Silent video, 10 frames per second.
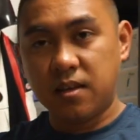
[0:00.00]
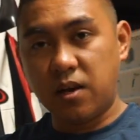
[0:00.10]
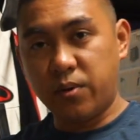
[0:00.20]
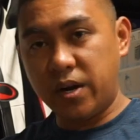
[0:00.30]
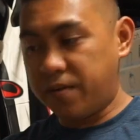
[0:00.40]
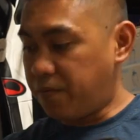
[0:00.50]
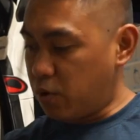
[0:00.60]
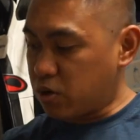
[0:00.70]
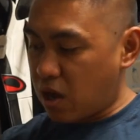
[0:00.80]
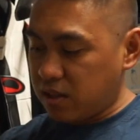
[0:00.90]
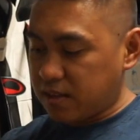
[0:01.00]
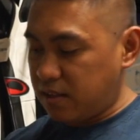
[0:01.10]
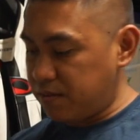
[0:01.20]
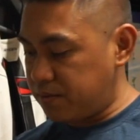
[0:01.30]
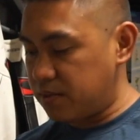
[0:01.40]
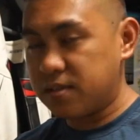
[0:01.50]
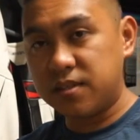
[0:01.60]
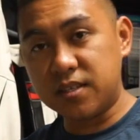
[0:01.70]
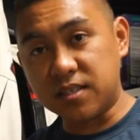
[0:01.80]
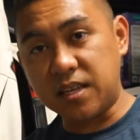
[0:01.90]
I wear full gauntlet gloves.
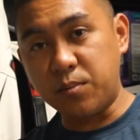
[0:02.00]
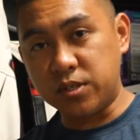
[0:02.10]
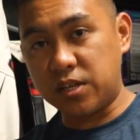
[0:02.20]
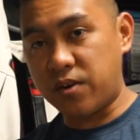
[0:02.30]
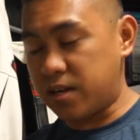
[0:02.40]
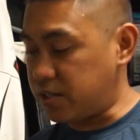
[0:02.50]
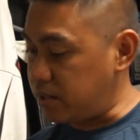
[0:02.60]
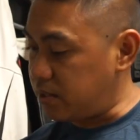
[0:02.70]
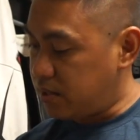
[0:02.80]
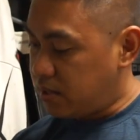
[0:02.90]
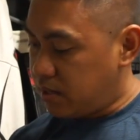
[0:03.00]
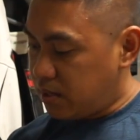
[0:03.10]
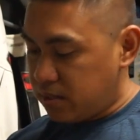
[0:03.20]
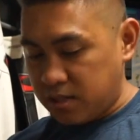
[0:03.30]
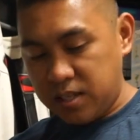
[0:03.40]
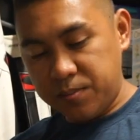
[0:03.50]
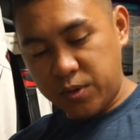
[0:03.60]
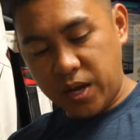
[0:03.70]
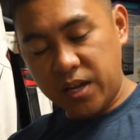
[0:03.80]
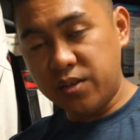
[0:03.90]
These are the same ones I crashed in. They seemed
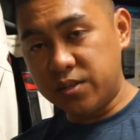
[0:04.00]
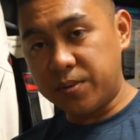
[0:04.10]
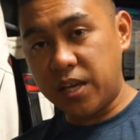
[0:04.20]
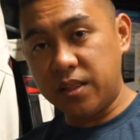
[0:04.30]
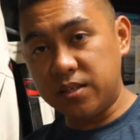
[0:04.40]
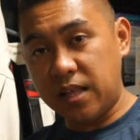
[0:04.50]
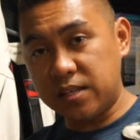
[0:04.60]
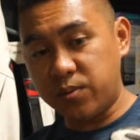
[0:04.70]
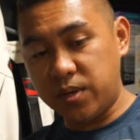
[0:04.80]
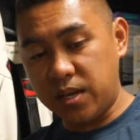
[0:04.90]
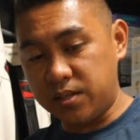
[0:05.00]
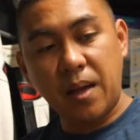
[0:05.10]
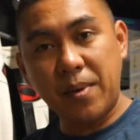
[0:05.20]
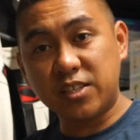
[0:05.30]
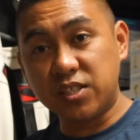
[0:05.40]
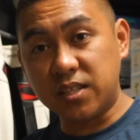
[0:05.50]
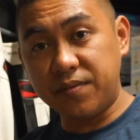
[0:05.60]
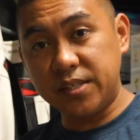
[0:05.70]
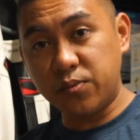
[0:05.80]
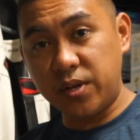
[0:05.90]
okay. I used them again this last weekend. I'm actually gonna
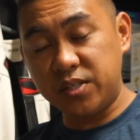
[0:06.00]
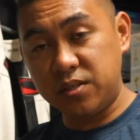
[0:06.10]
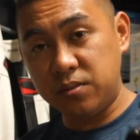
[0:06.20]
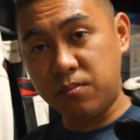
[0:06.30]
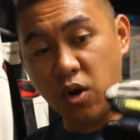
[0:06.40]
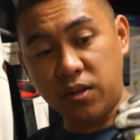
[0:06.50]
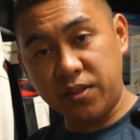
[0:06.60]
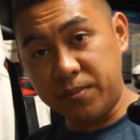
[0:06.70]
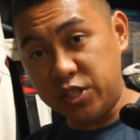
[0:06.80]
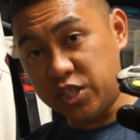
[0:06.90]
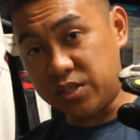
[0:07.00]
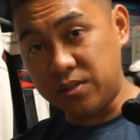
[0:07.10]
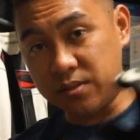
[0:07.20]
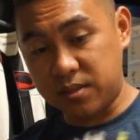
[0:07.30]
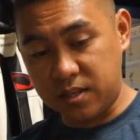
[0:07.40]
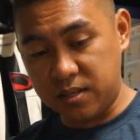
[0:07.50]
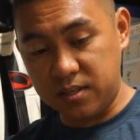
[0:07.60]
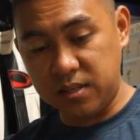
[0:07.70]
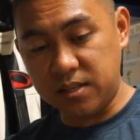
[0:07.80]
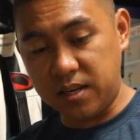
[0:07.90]
give these away to Marlon the Magician
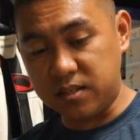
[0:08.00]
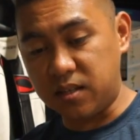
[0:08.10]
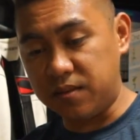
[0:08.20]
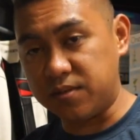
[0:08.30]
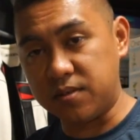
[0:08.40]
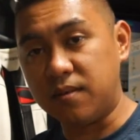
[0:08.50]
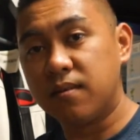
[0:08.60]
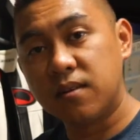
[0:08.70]
because he said his gloves are